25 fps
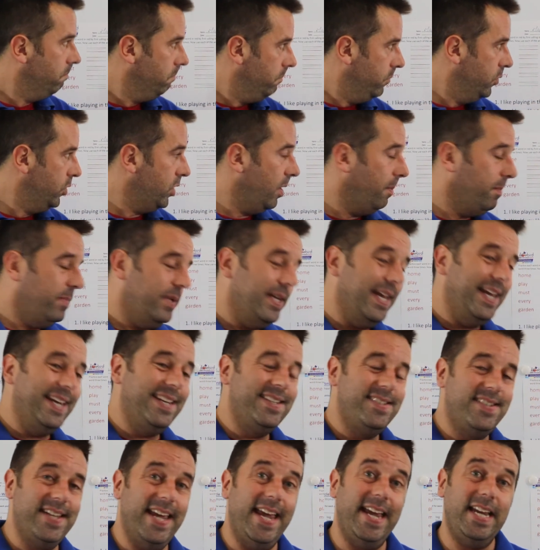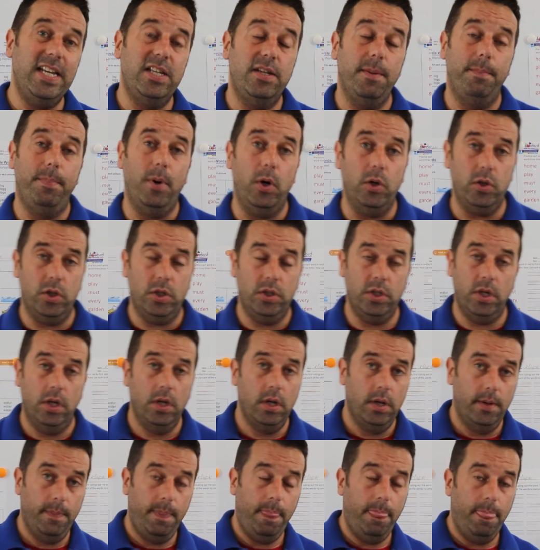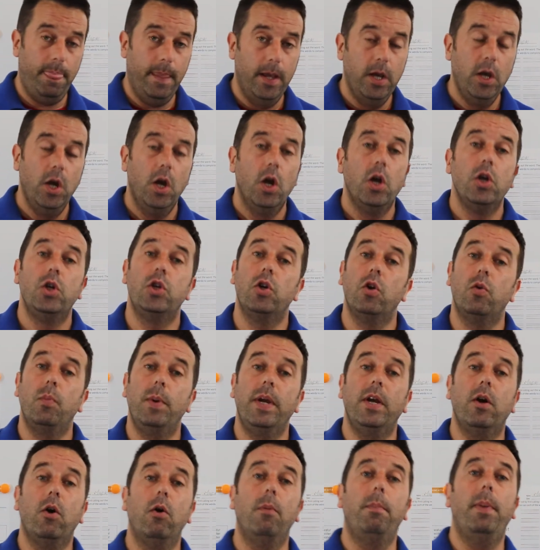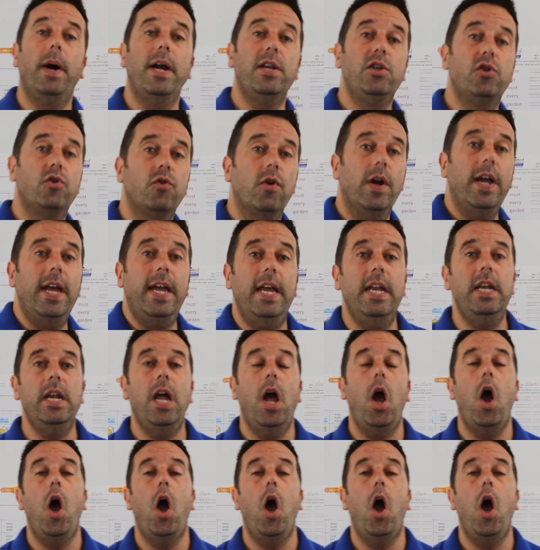Something, take the bus. Should we go by train